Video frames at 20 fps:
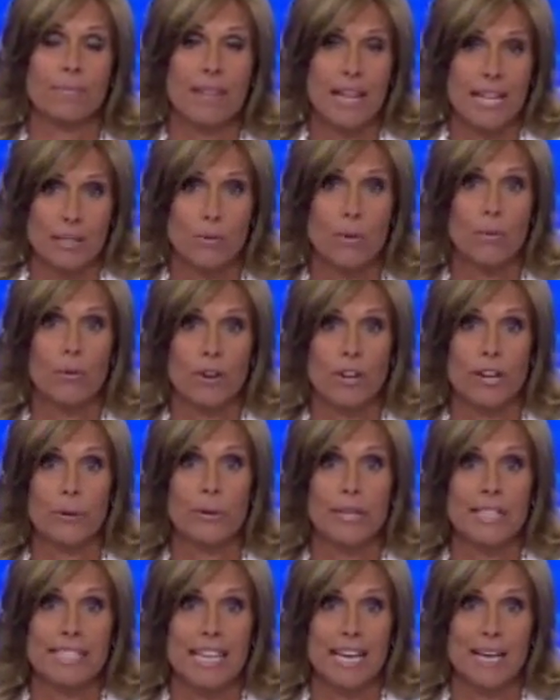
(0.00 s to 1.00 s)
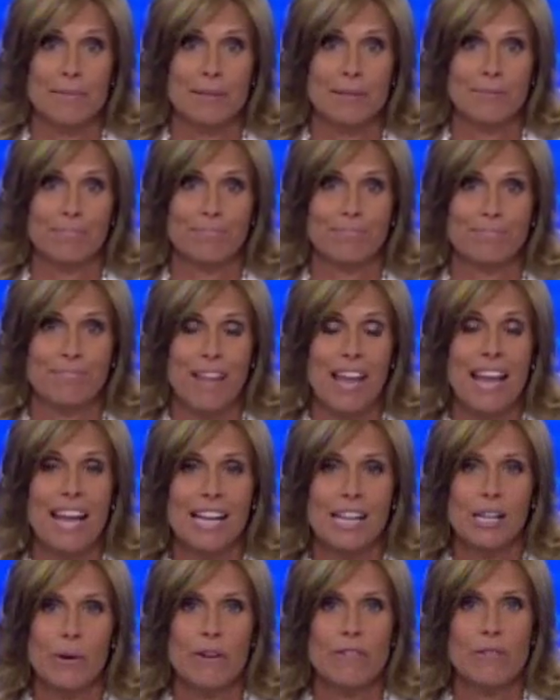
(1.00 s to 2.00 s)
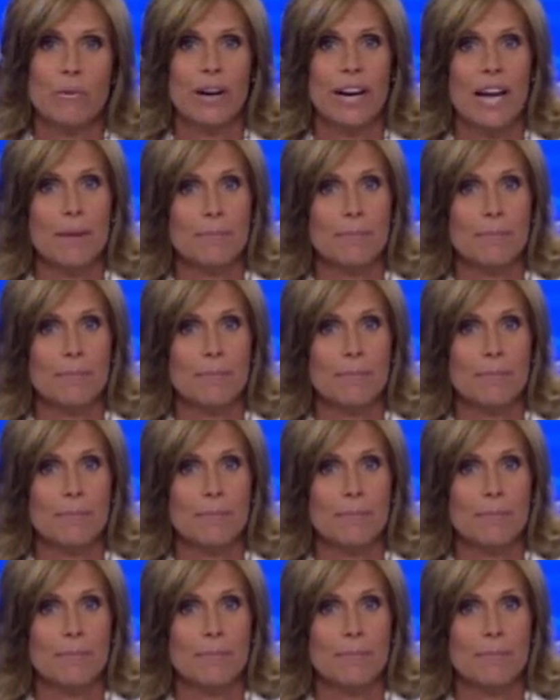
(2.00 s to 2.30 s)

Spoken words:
That's what we're going to examine. Hello, everyone.